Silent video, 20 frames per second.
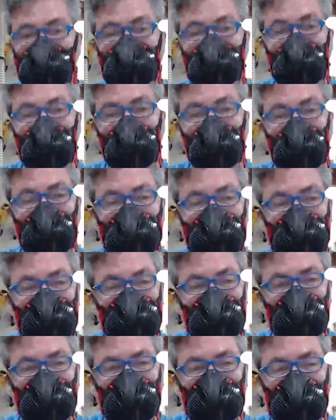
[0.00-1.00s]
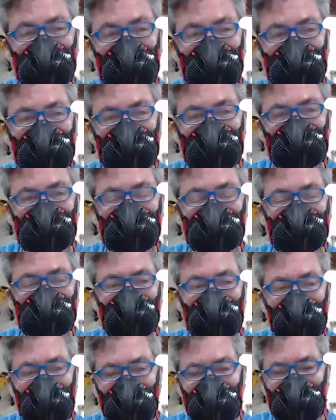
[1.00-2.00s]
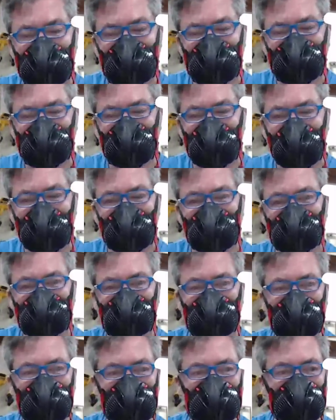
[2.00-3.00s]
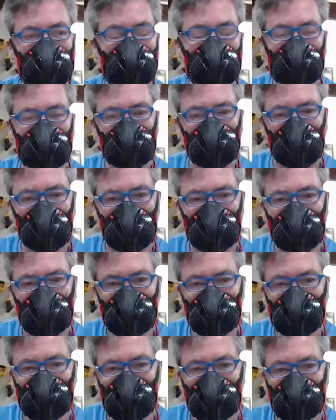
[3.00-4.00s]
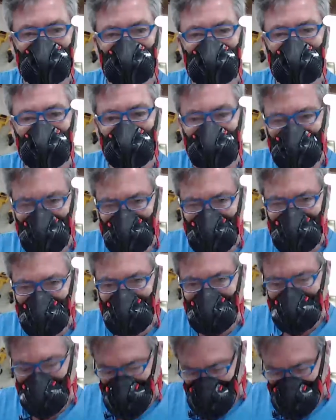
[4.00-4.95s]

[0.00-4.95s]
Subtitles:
you know what? Today is Barry's birthday. He would have been 15 today.